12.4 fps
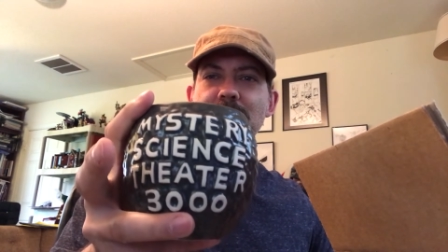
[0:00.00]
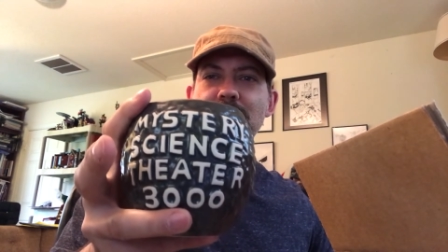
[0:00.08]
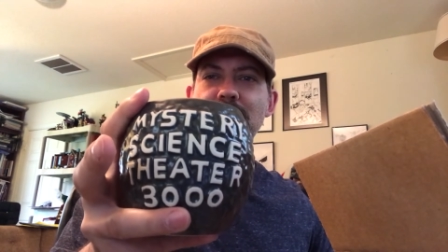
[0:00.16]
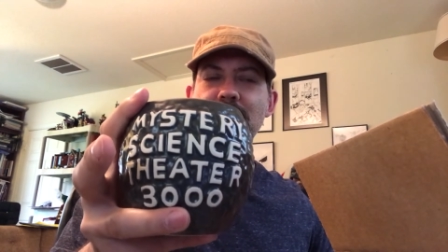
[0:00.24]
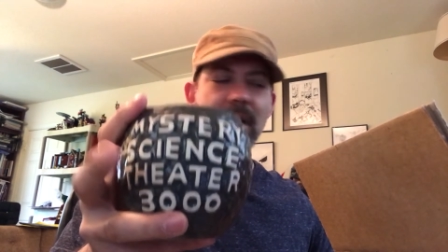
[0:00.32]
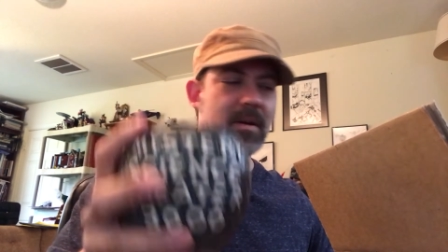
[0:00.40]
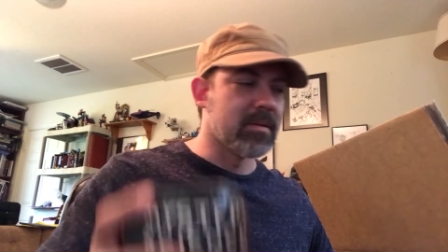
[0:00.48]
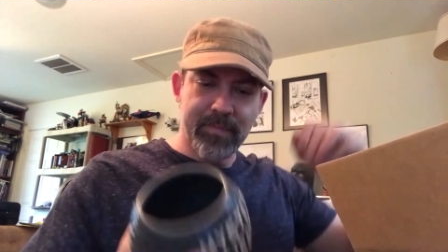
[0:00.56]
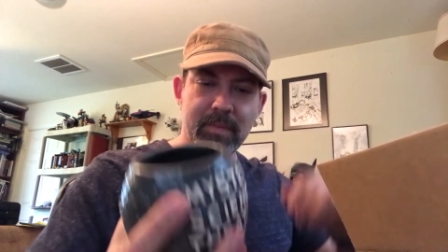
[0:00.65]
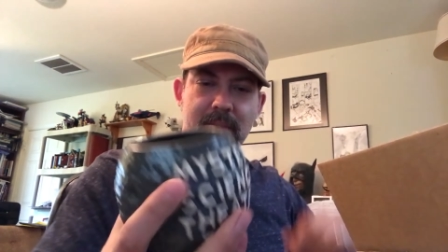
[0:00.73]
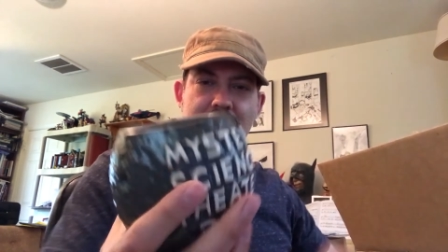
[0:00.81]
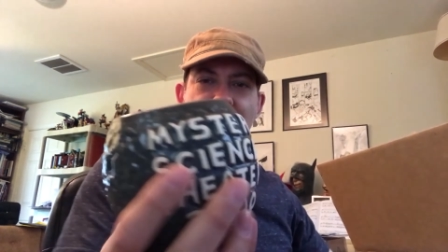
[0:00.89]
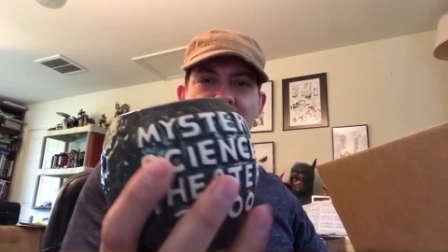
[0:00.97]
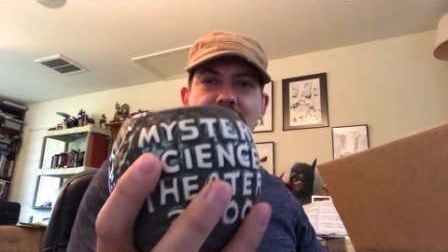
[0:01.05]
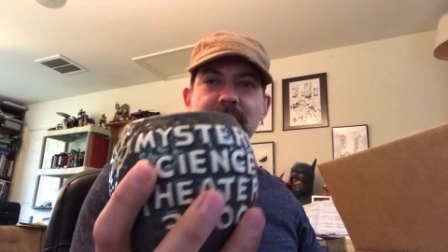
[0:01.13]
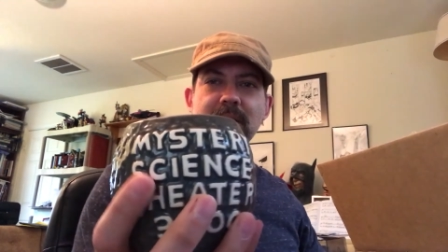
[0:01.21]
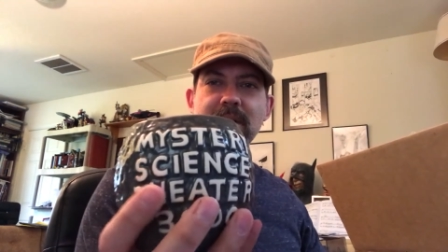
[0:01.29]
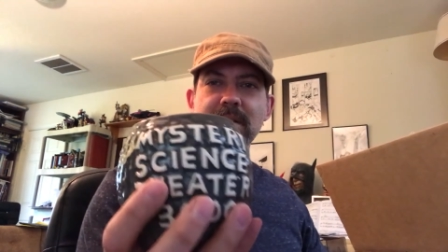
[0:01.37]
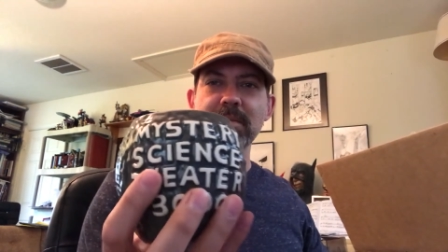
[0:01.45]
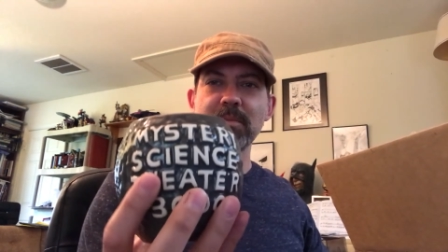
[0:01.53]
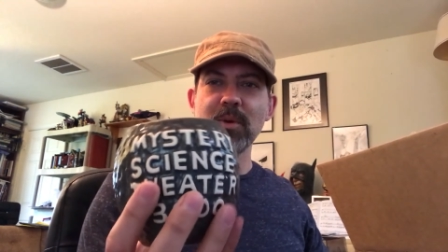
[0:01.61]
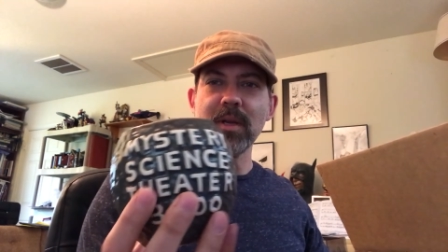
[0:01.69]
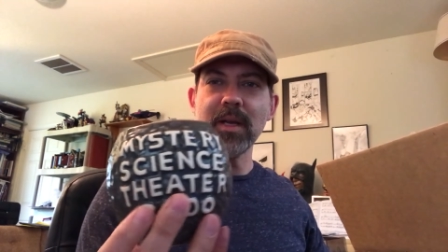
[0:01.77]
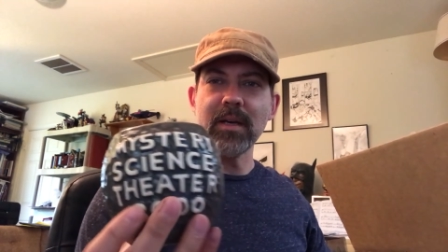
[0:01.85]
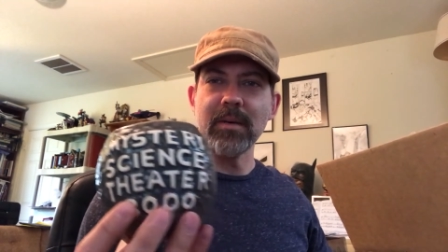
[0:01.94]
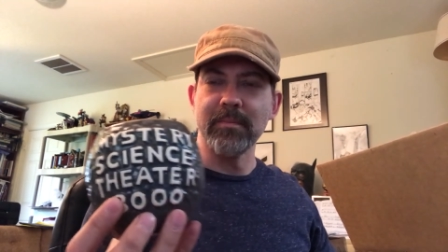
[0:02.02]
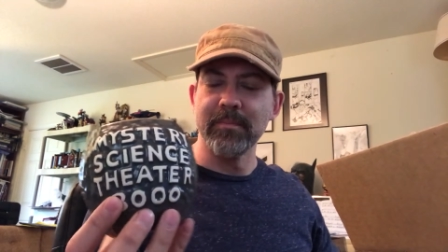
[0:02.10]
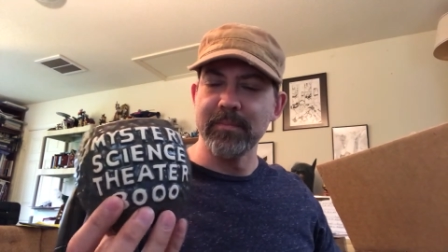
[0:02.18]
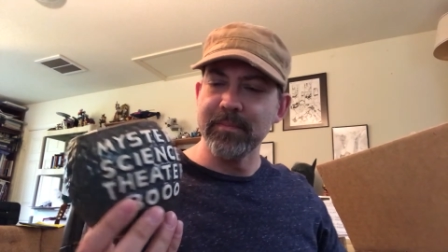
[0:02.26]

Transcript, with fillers: Well, there you go. Actually, it's more like a